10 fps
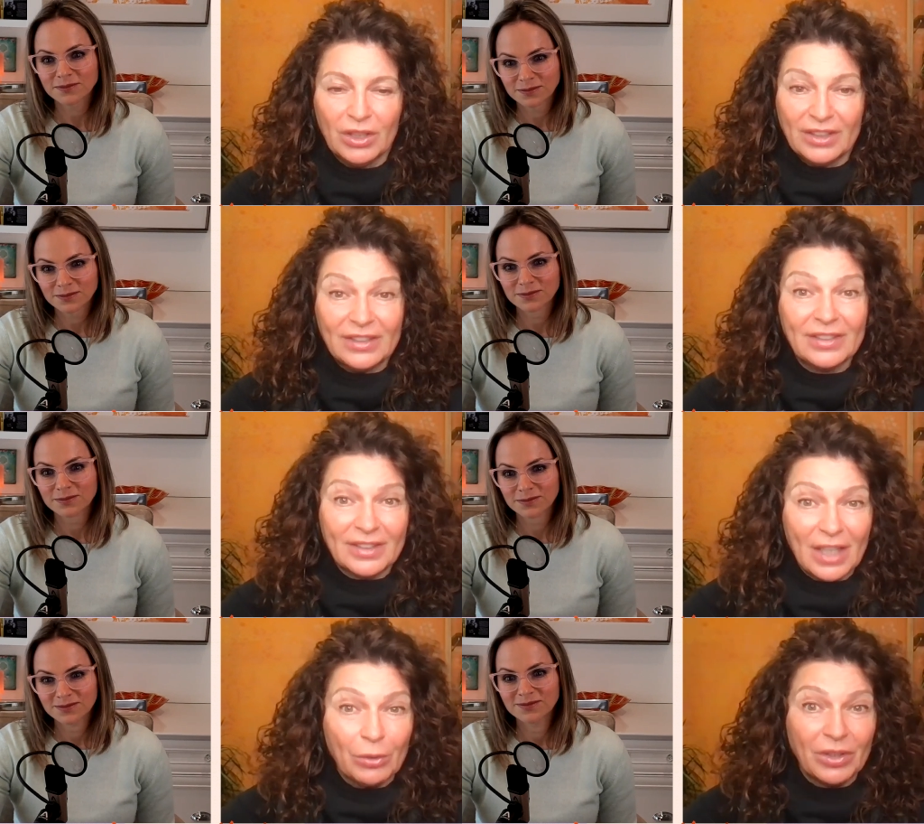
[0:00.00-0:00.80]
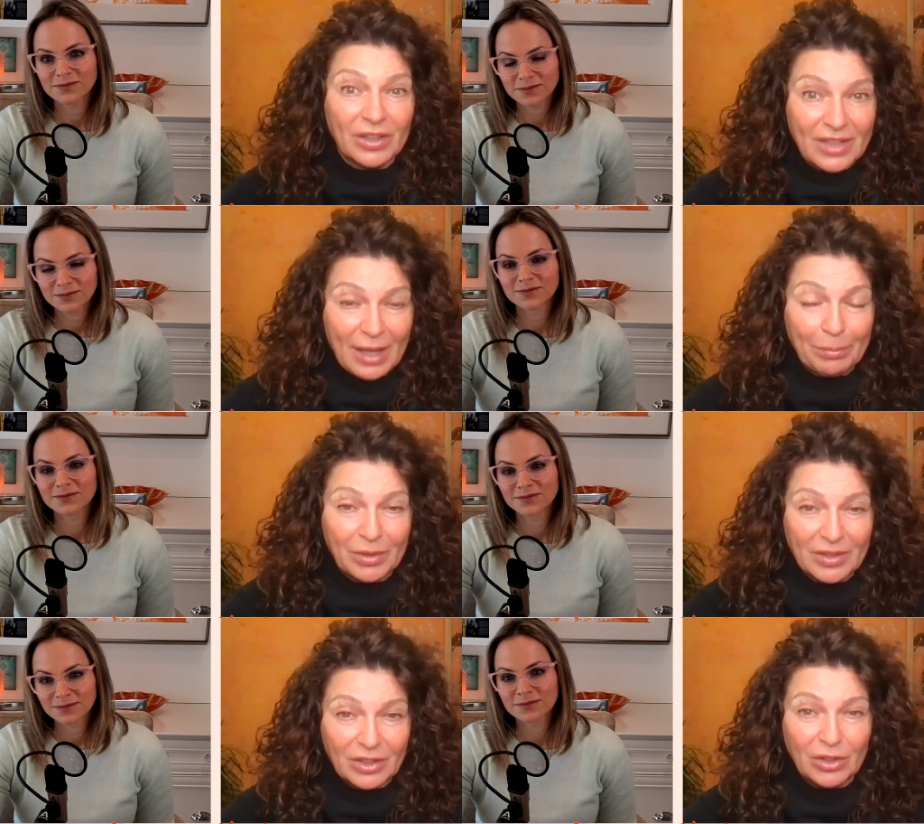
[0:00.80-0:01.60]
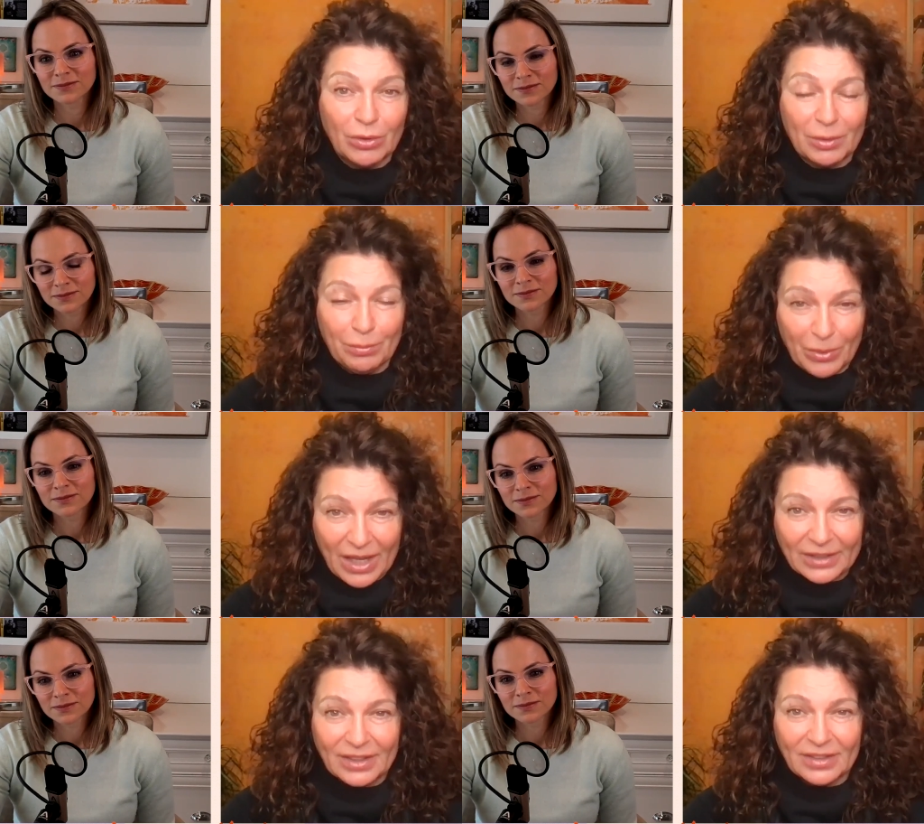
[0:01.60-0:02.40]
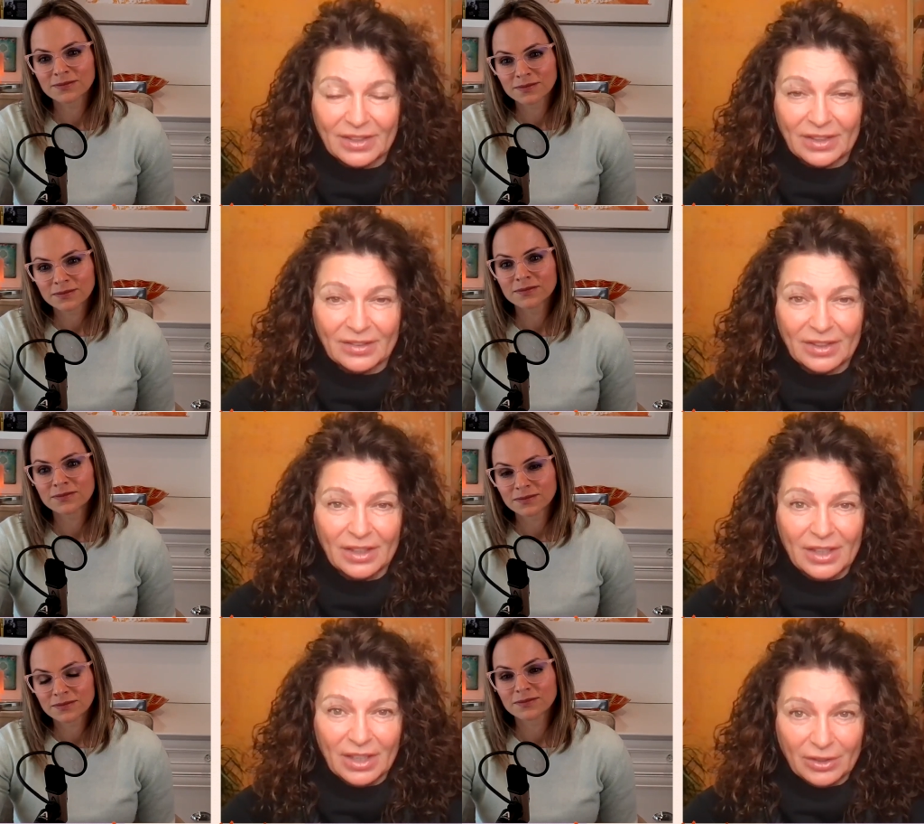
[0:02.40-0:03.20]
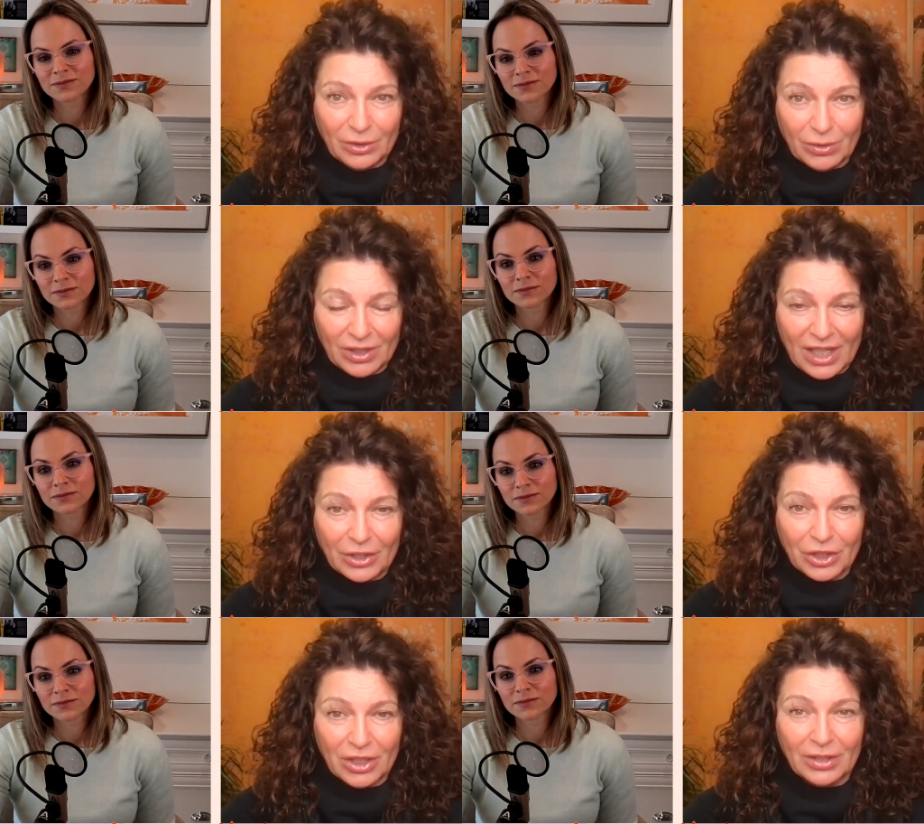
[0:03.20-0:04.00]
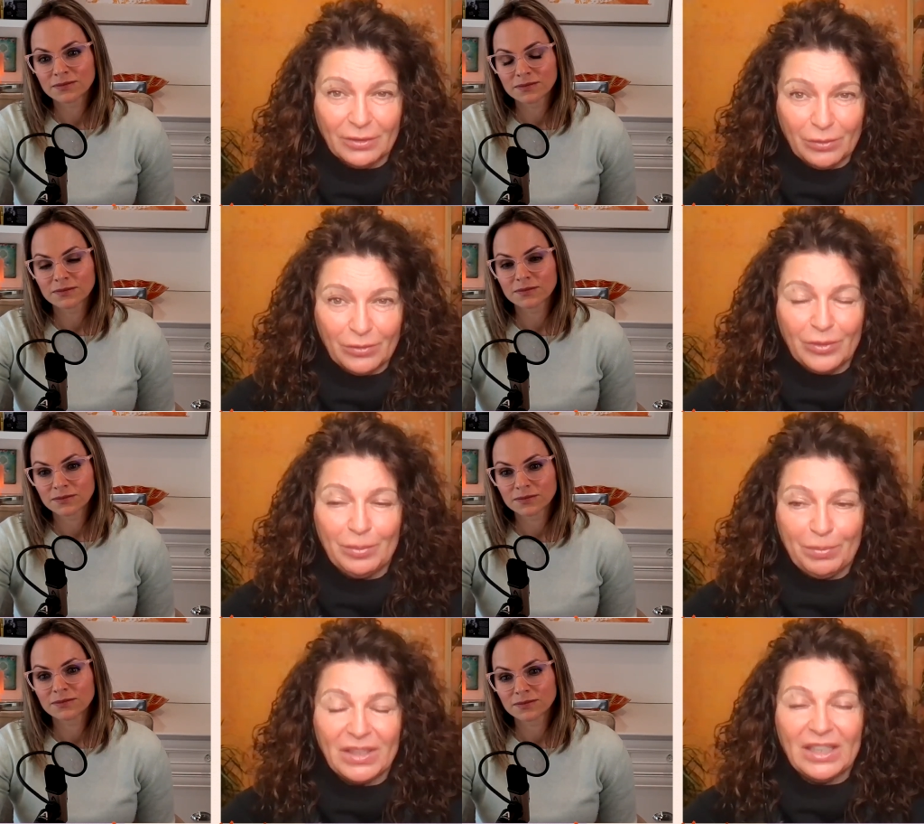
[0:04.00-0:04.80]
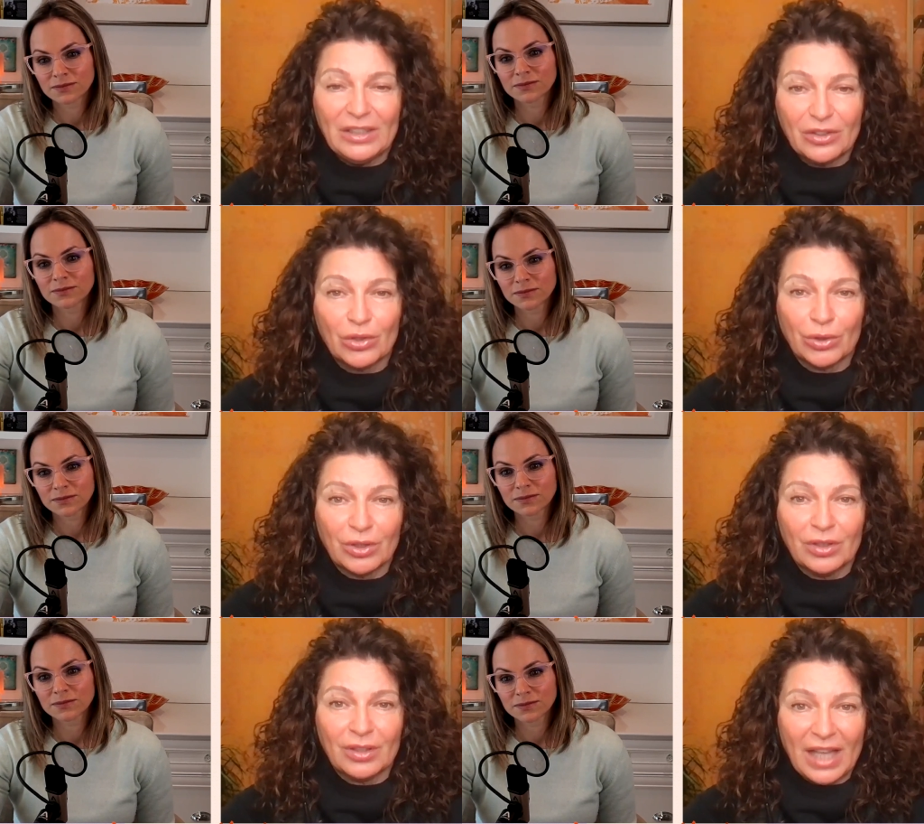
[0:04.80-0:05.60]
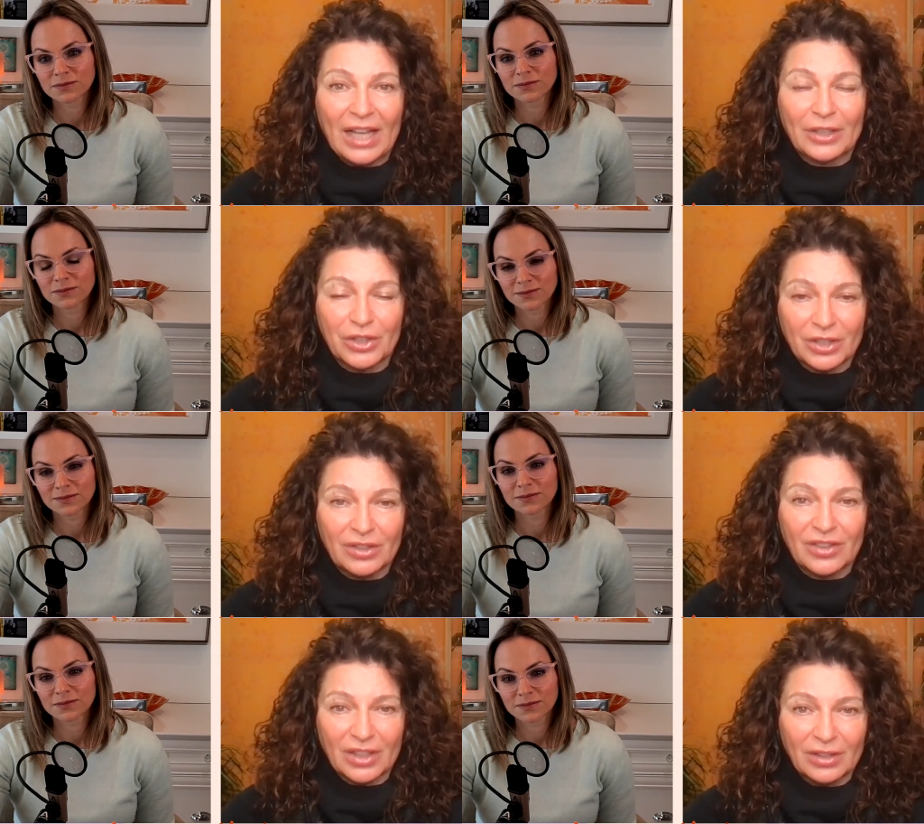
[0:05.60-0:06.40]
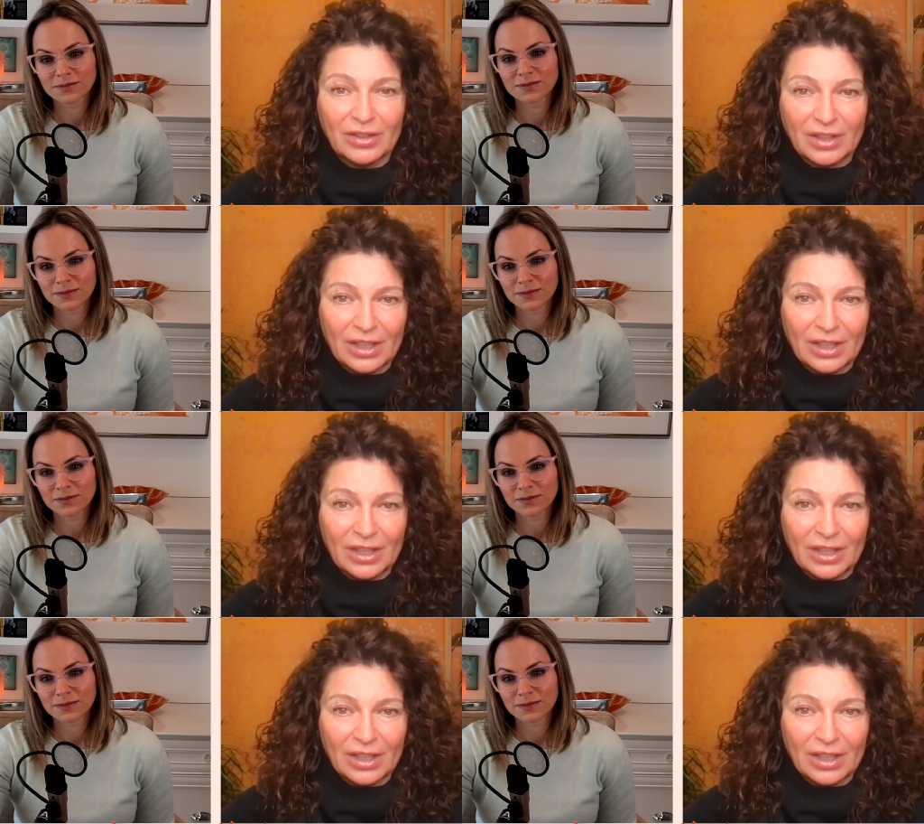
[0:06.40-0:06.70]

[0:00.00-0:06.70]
Speaker 1: this is how this happens. And you can practice it and you can actually repeat certain actions and,